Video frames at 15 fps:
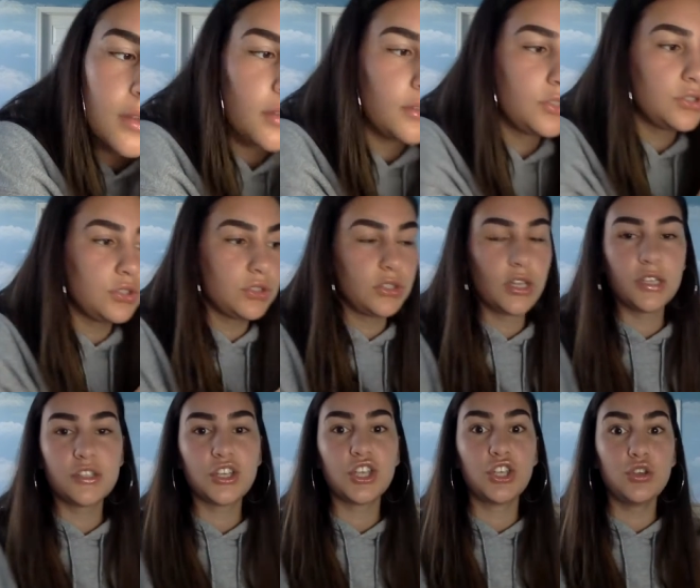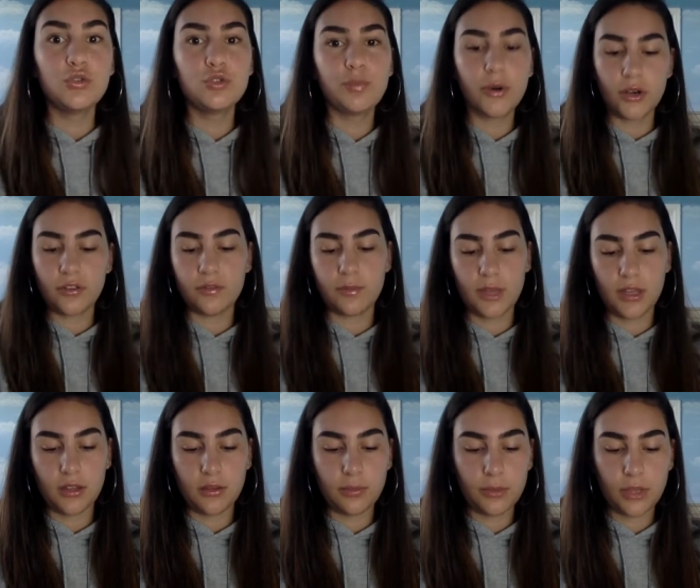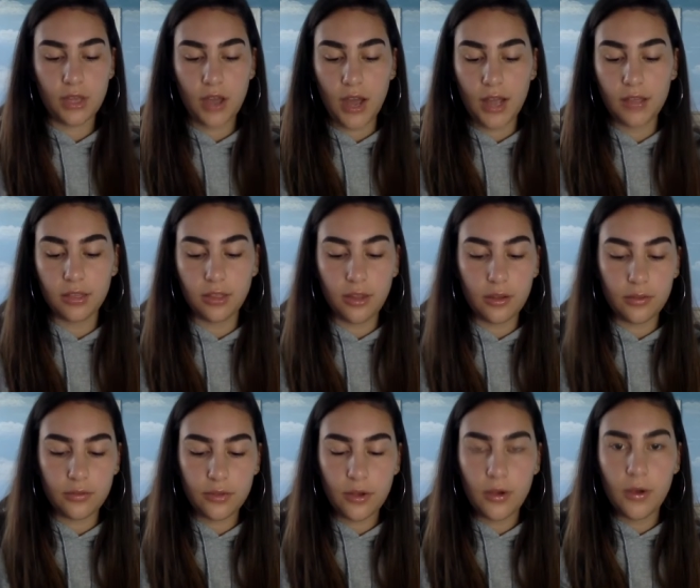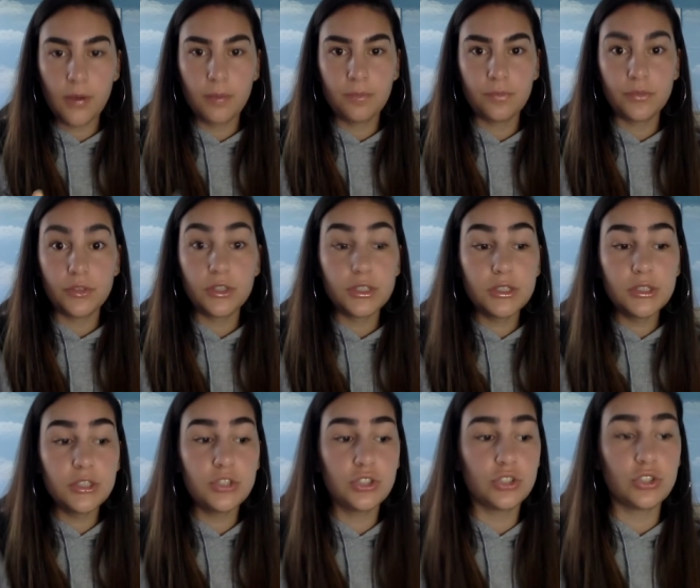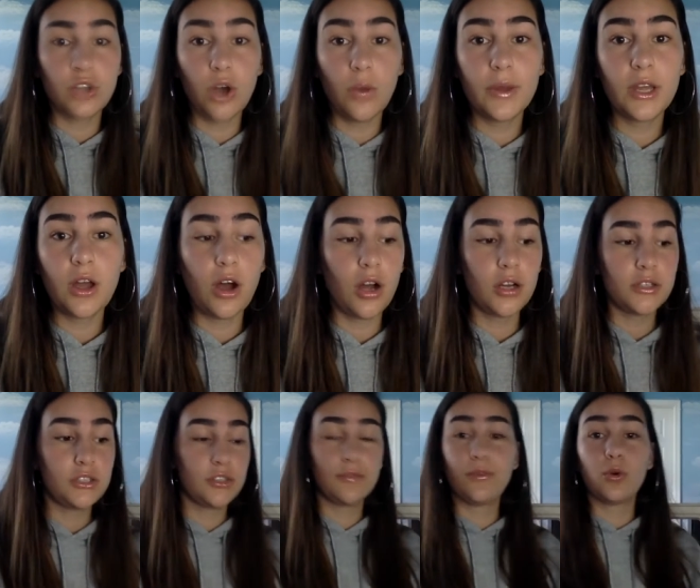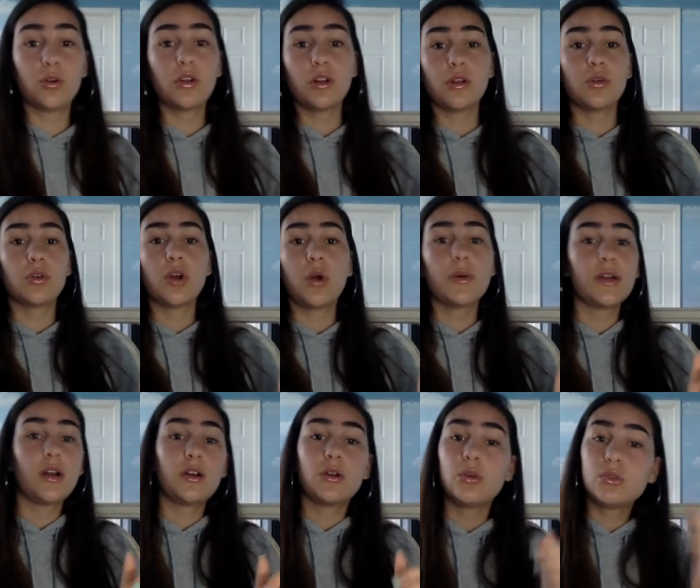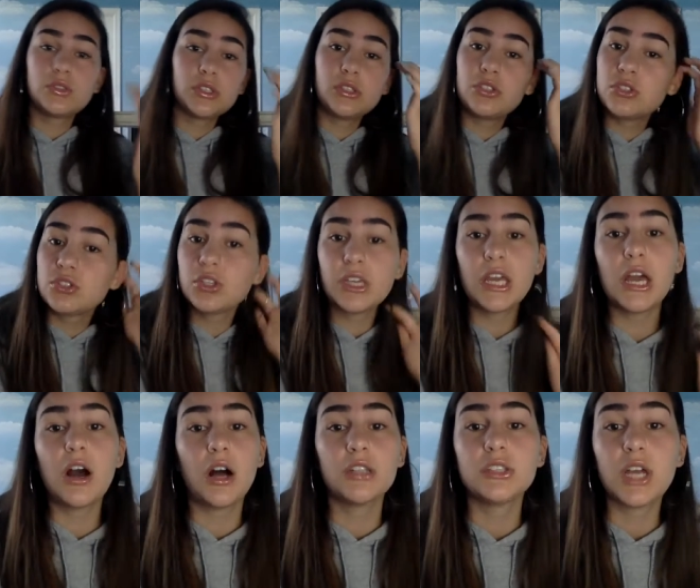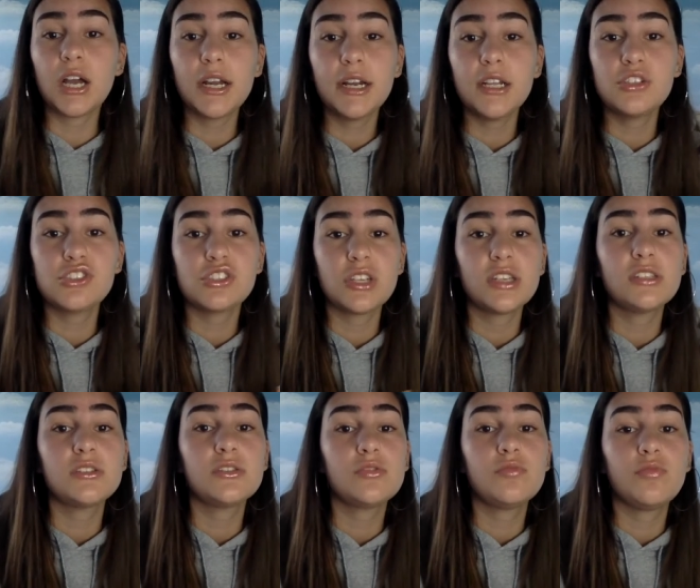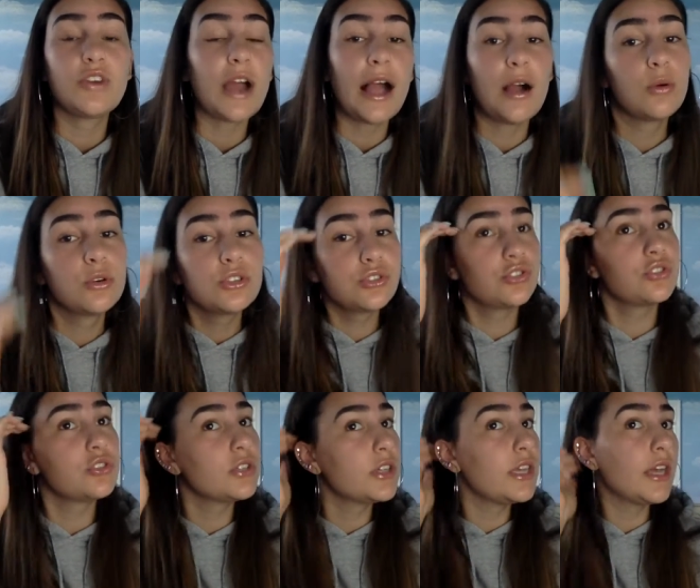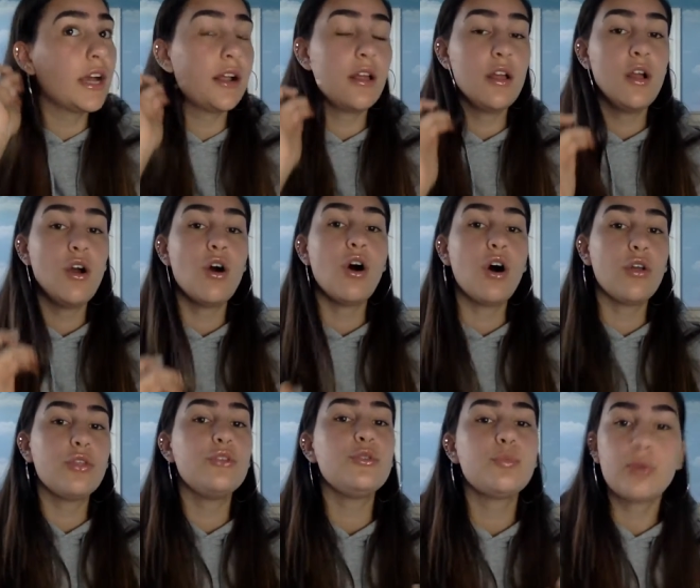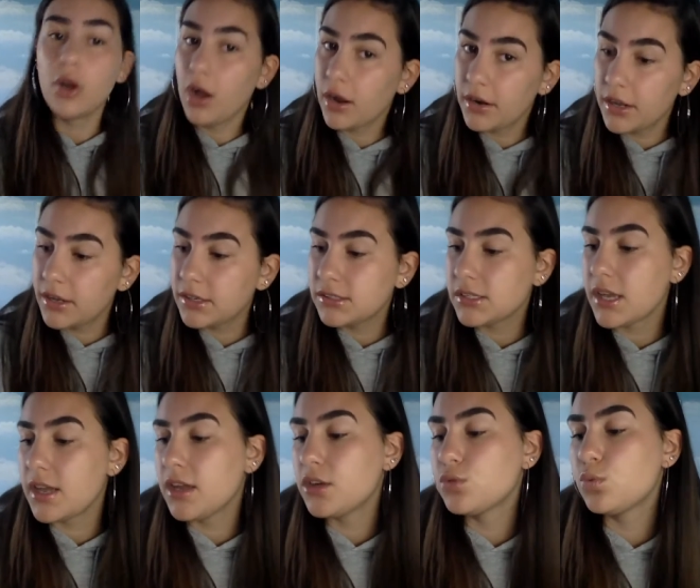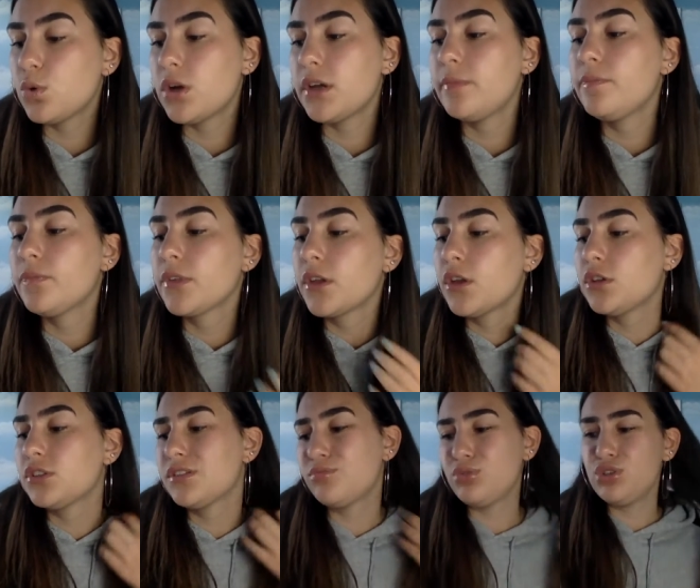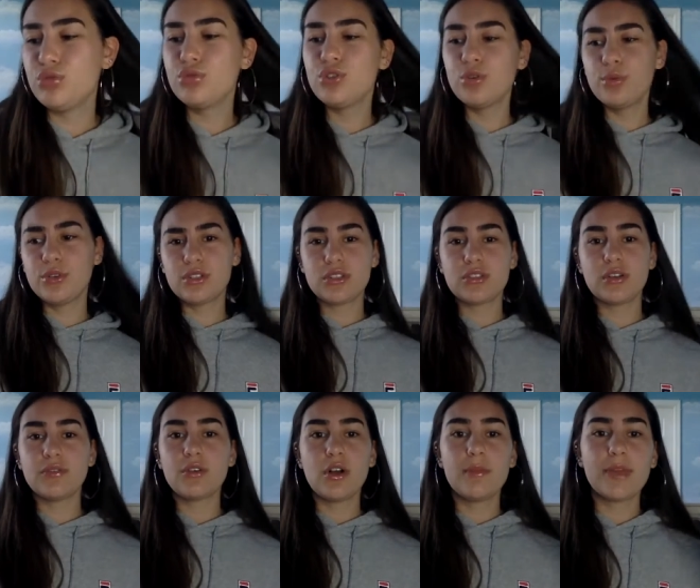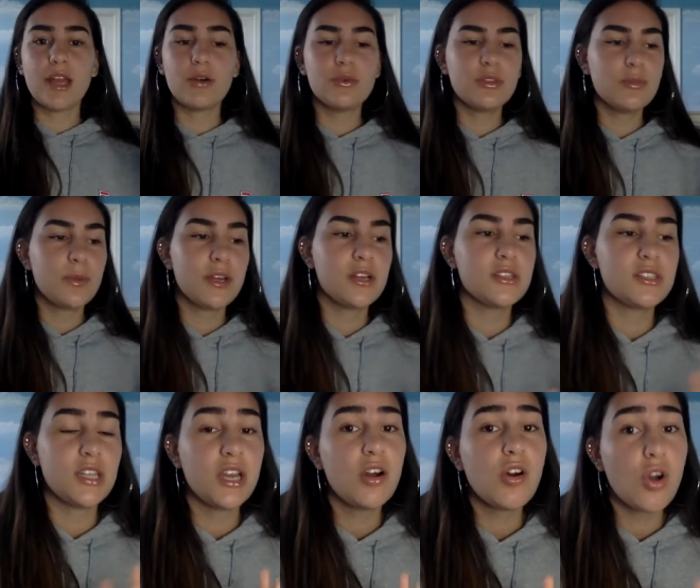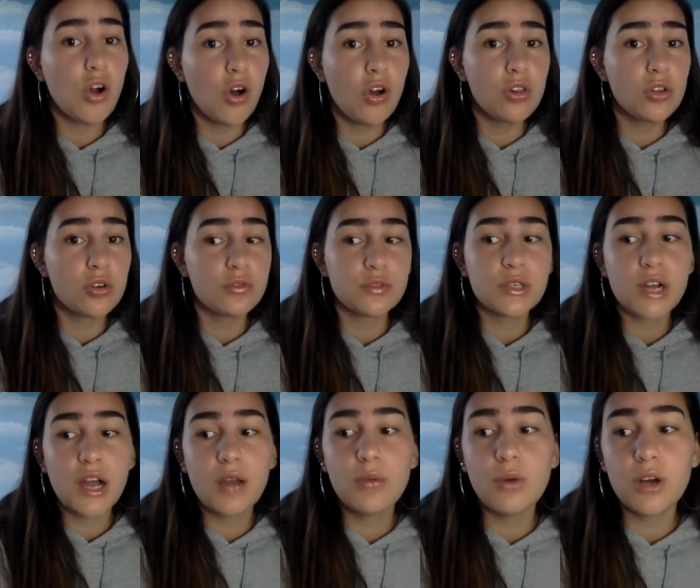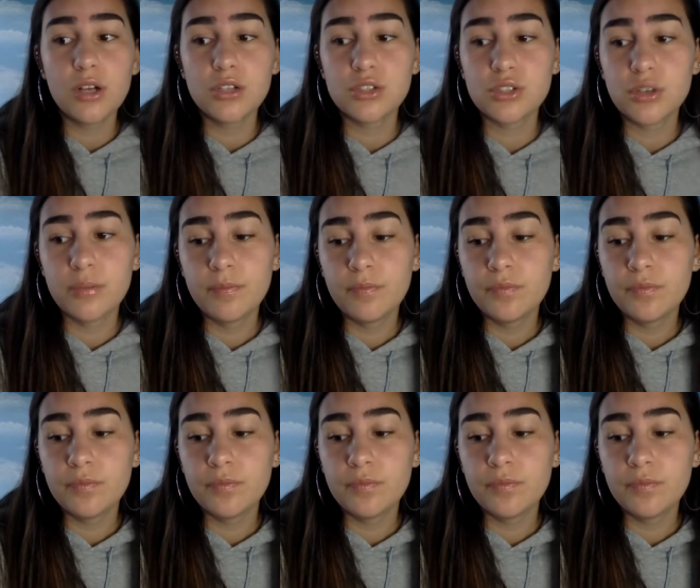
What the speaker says: it's a huge part of makeup. Like I love literally just going on Sephora or going on Ulta, just looking online and just like for hours just looking at all the new products and what some YouTubers and stuff are coming out with, because they are all over. I watch